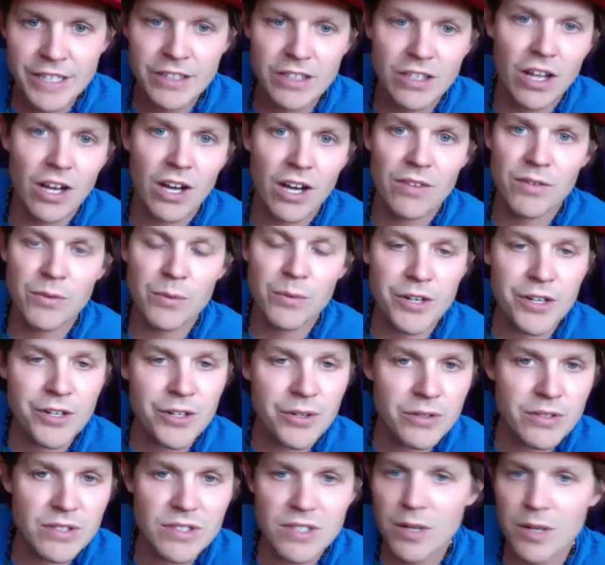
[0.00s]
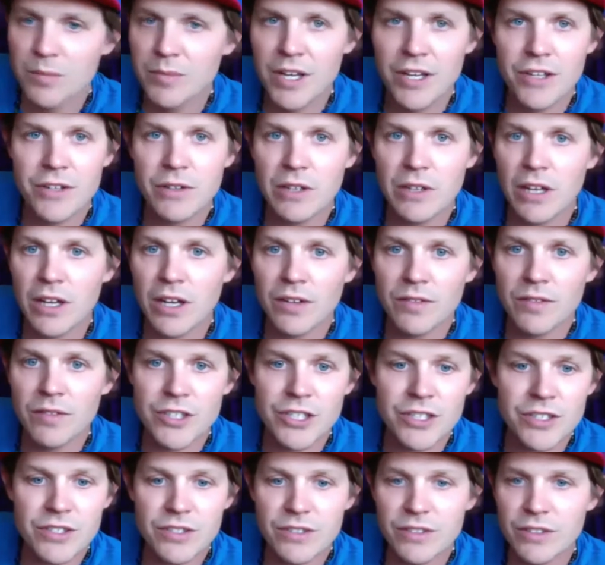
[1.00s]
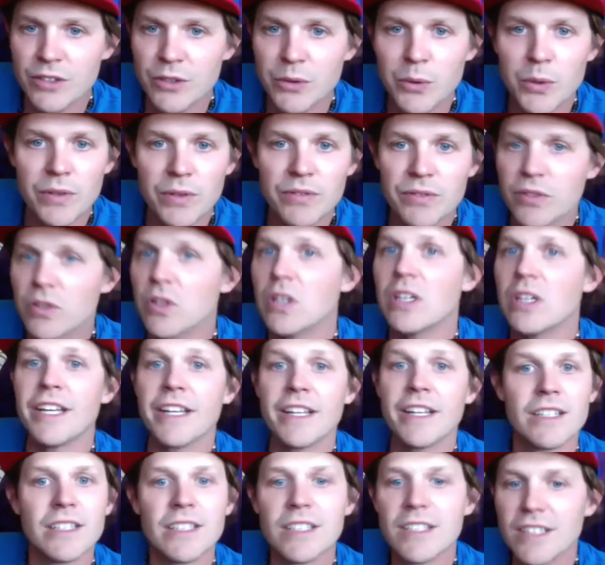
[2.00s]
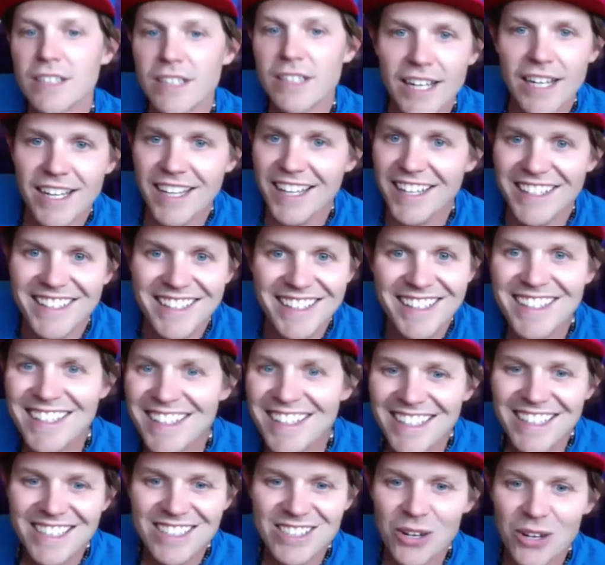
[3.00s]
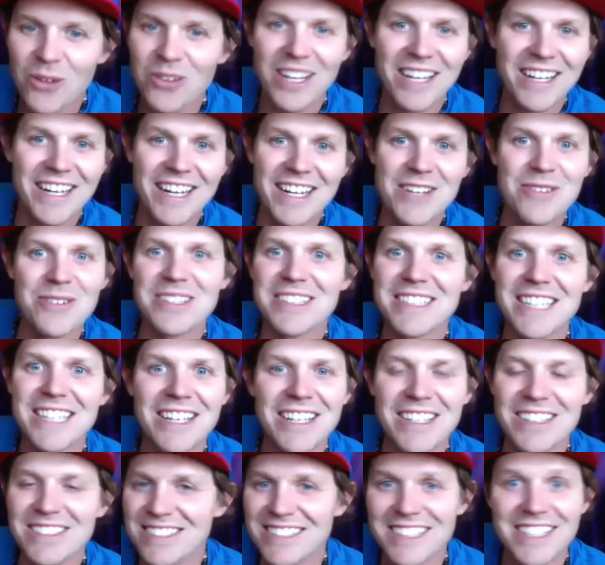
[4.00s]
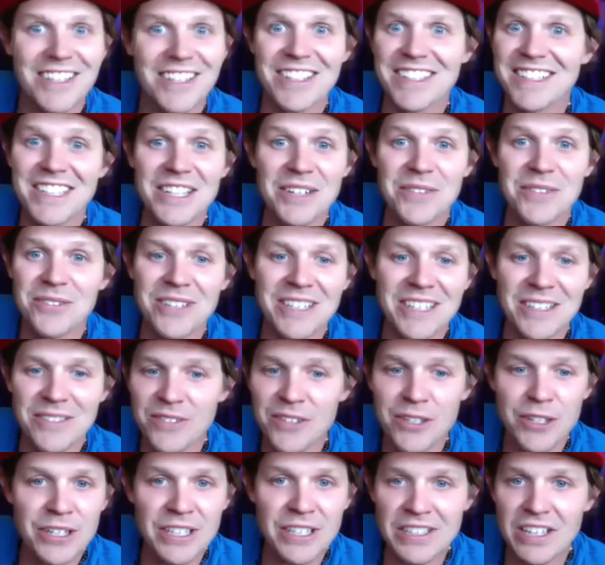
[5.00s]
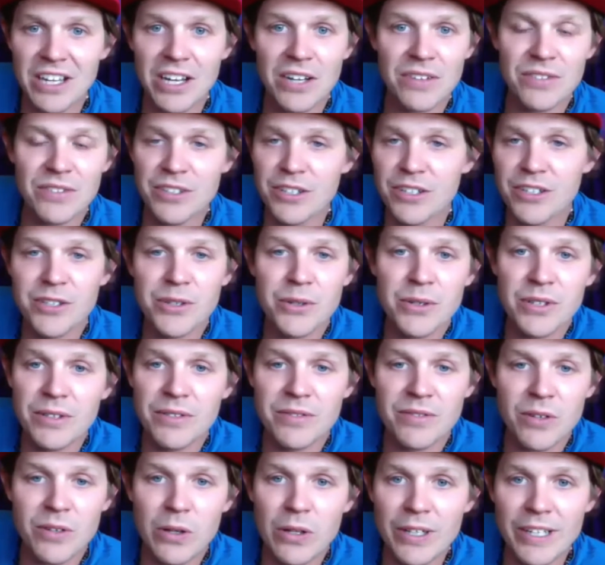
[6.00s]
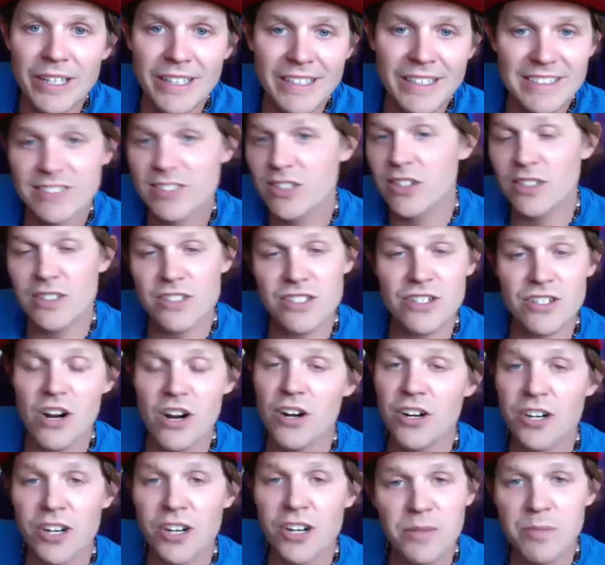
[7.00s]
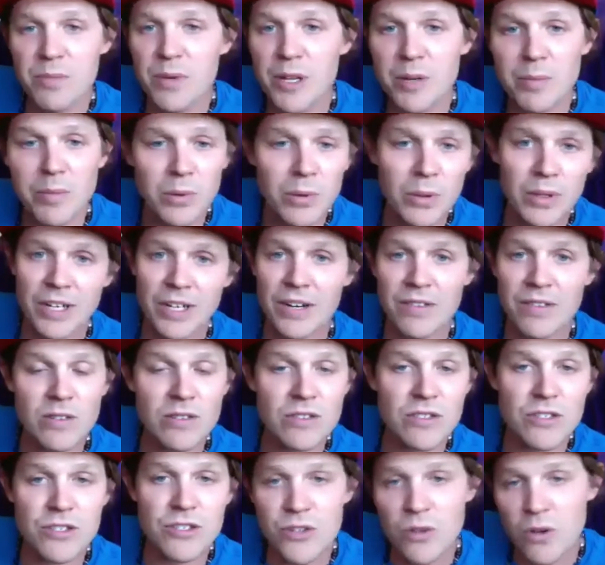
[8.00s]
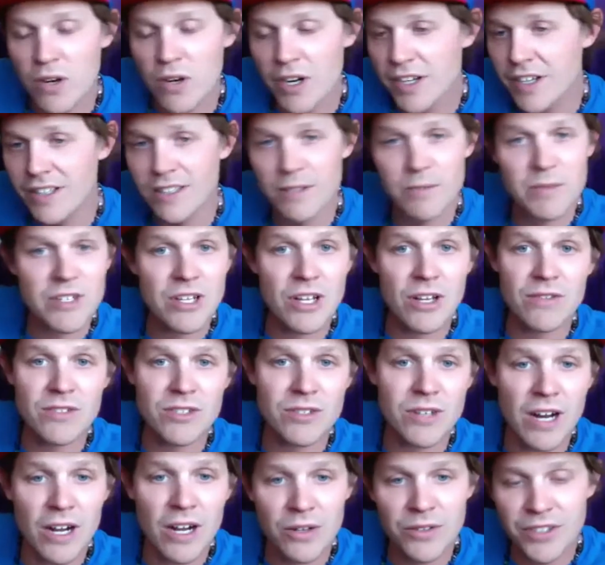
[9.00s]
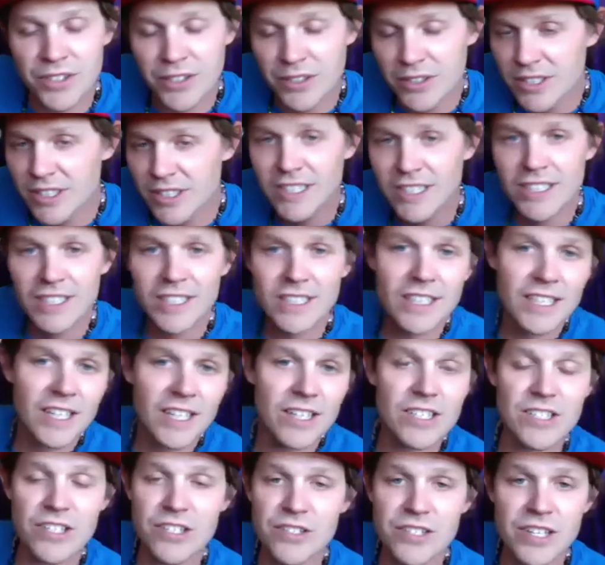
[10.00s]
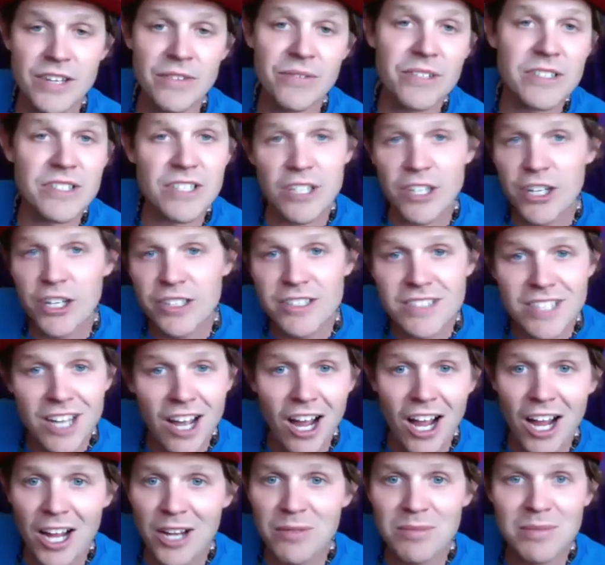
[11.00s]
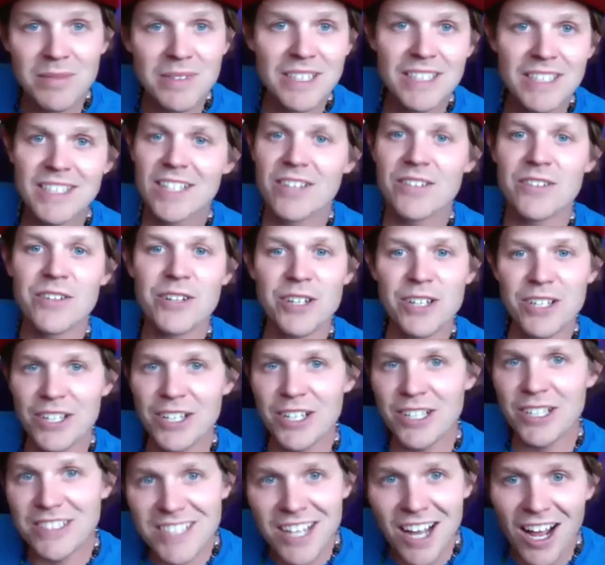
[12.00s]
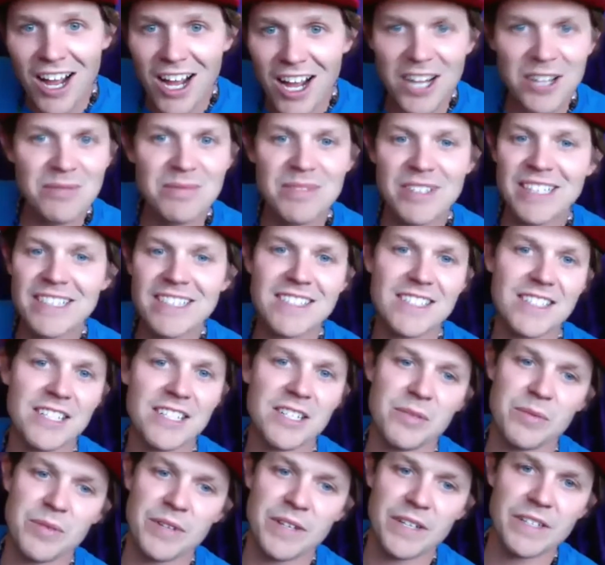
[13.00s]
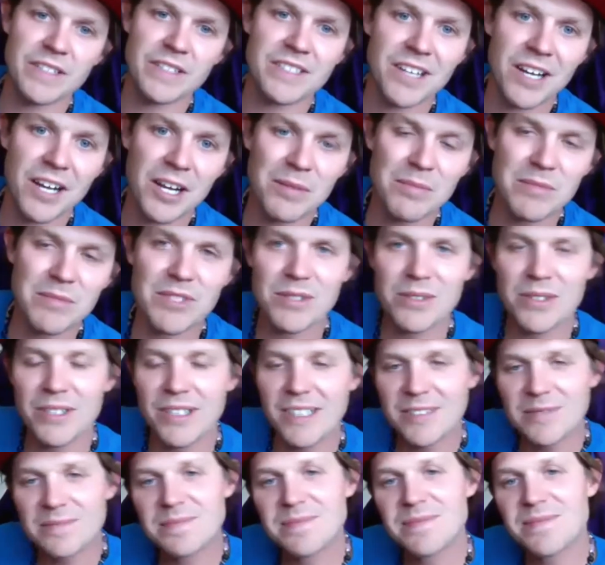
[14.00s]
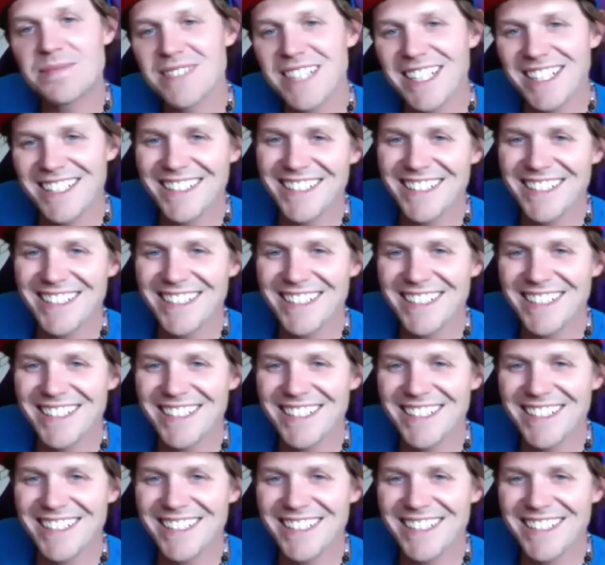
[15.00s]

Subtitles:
love and when you're doing something that you love, just do it fully. Don't let anyone tell you different. If you're in love and you're doing it fully, as long as you're not hurting people and everyone's enjoying themselves around you, if it's a good time, you're a good time, then it's going to be a good time. So yeah.